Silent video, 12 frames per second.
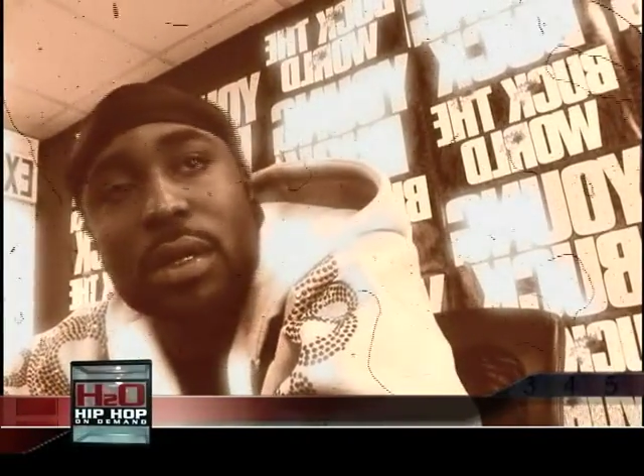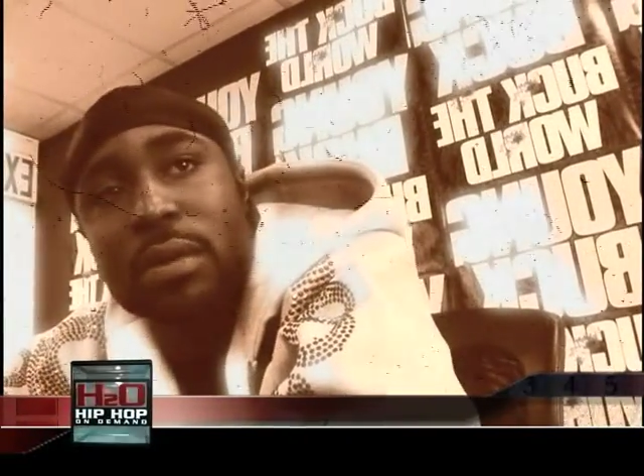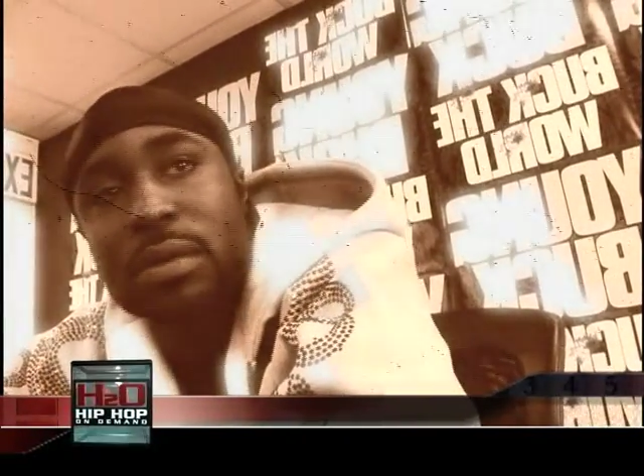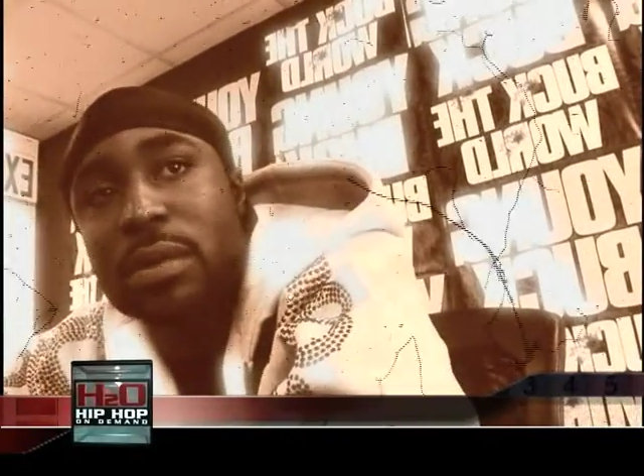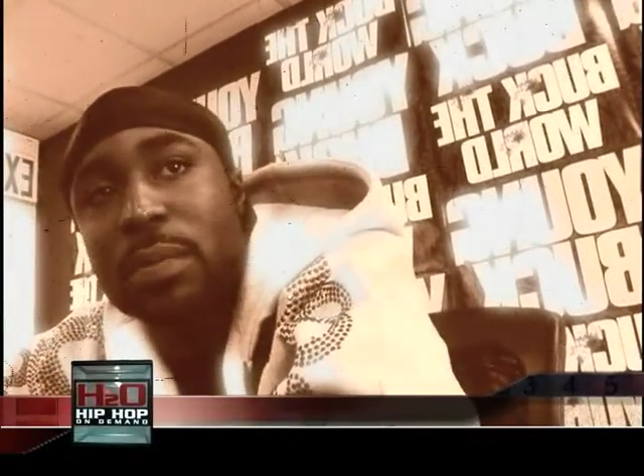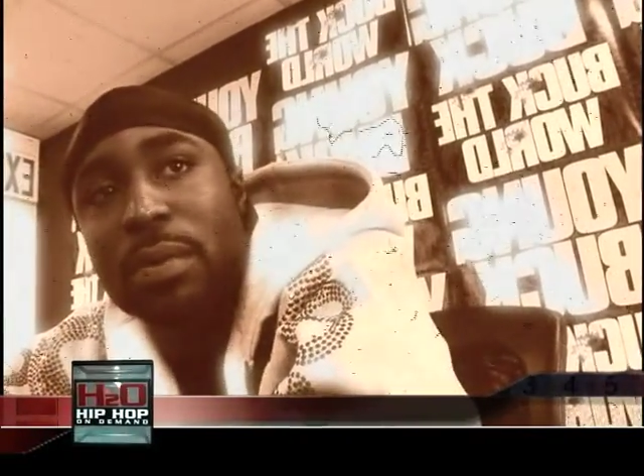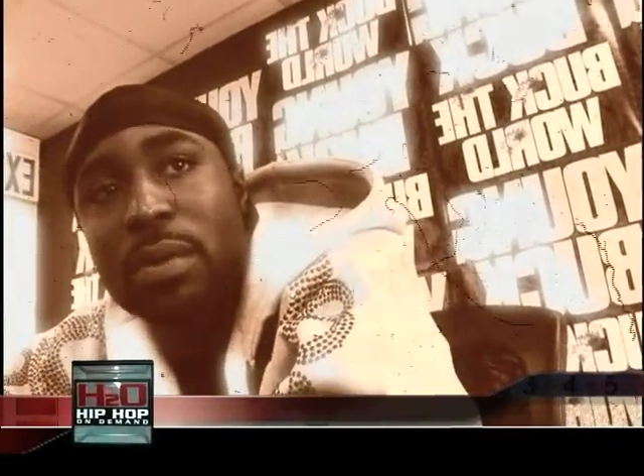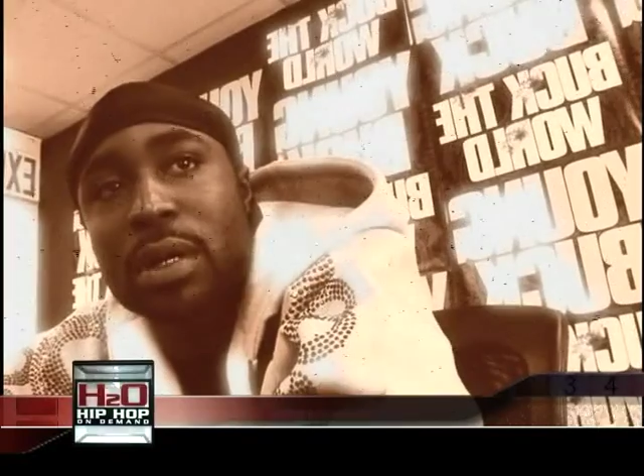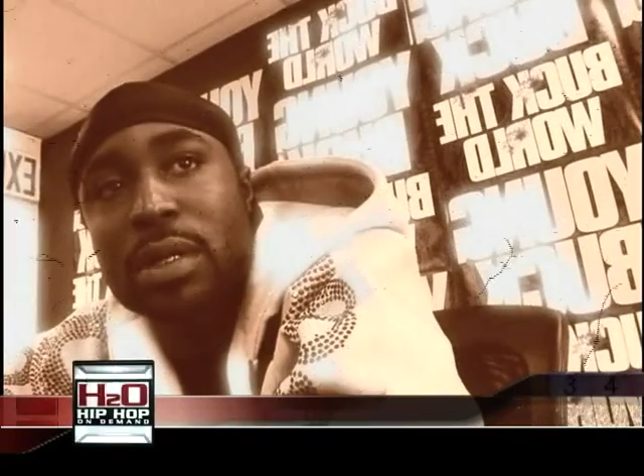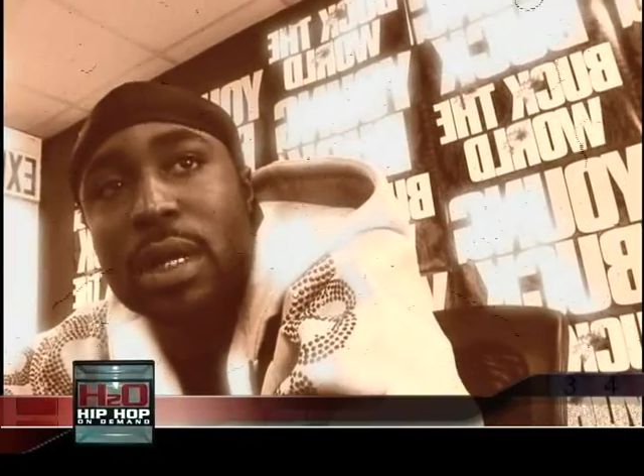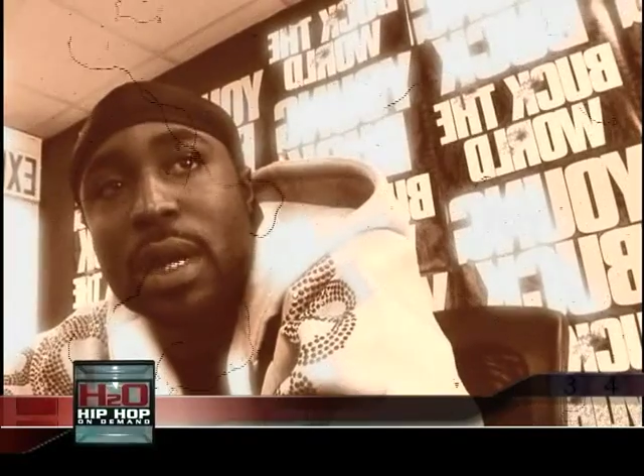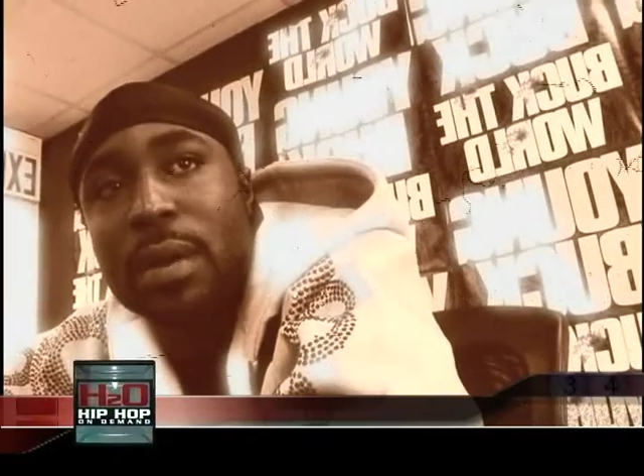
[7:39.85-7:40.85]
It was a part
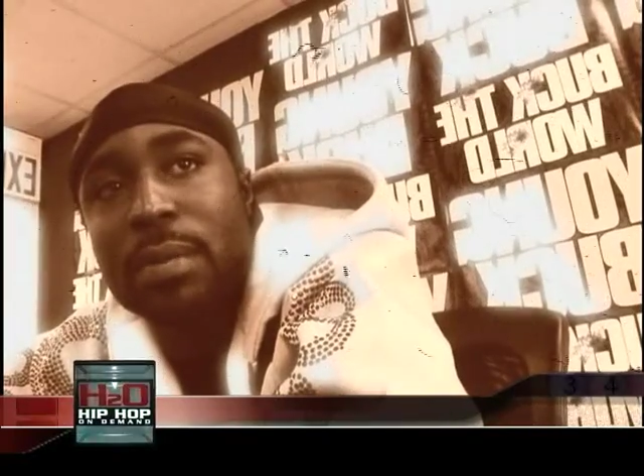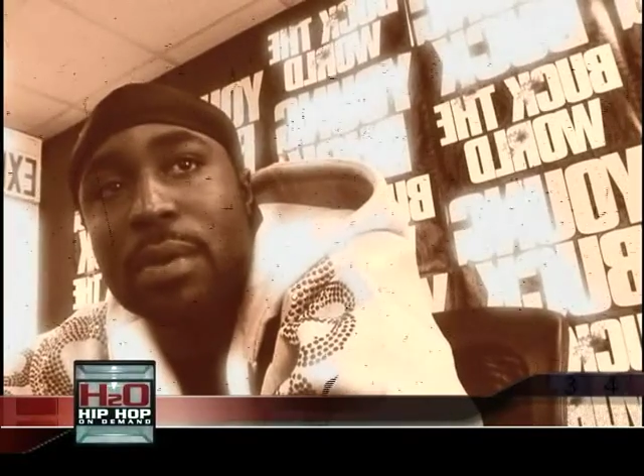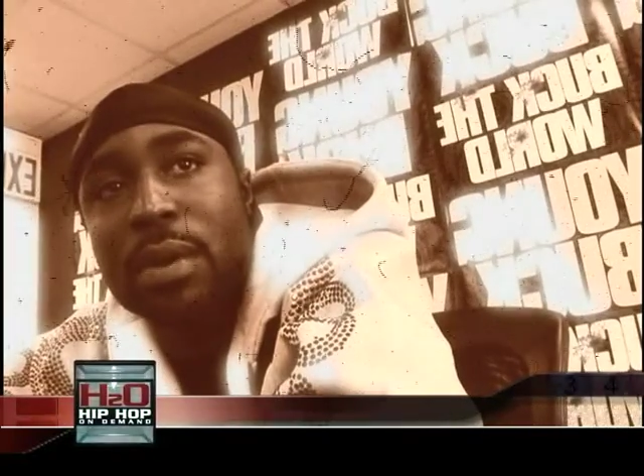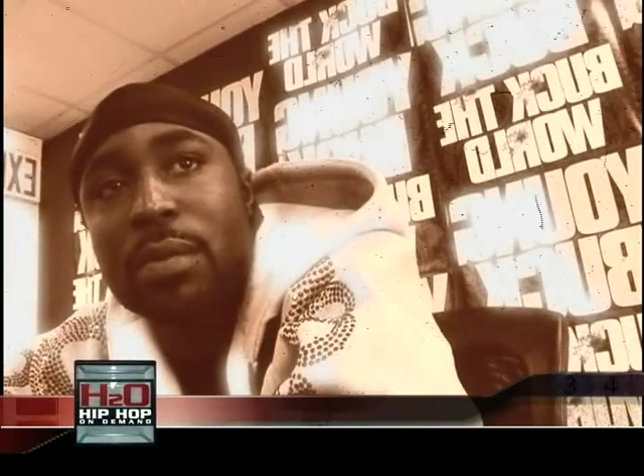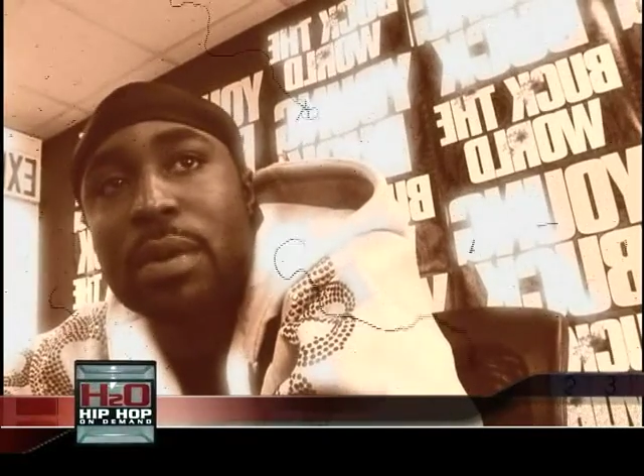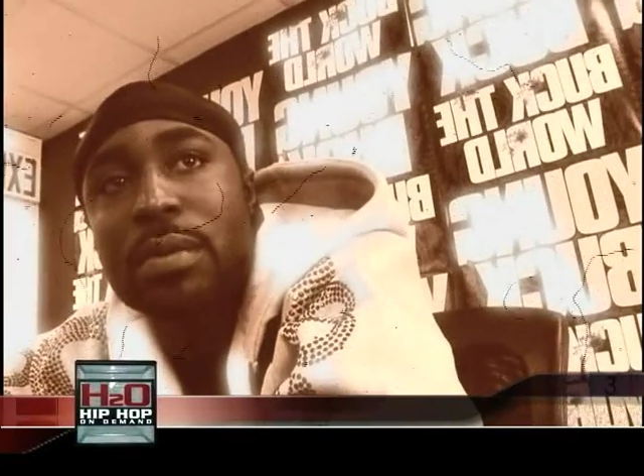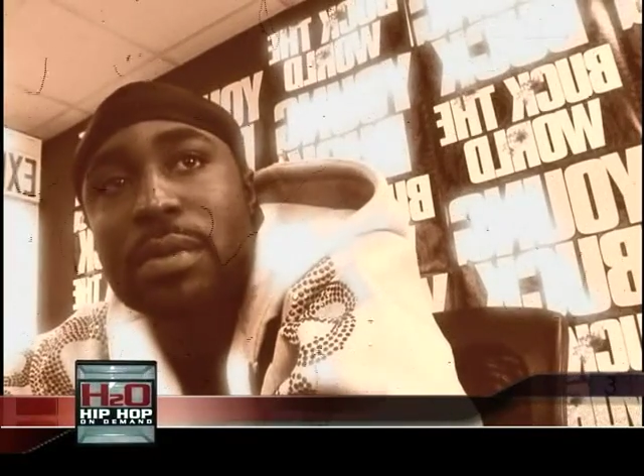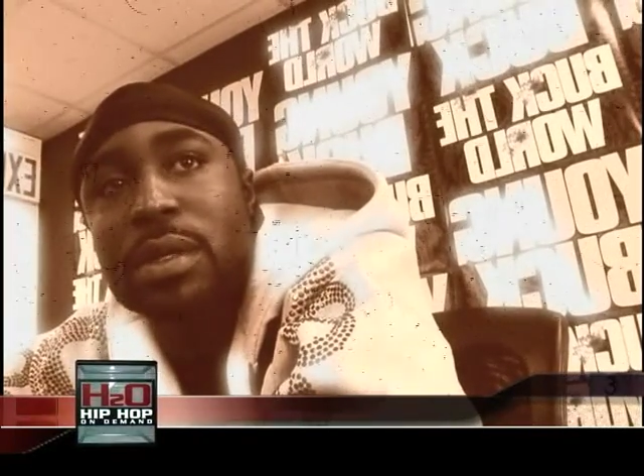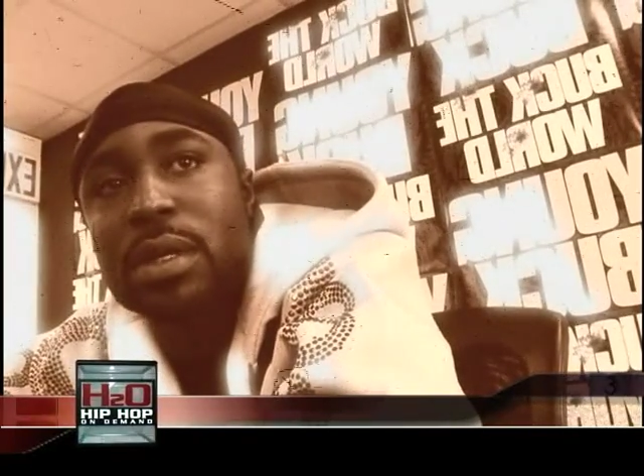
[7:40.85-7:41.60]
of time, bro. We was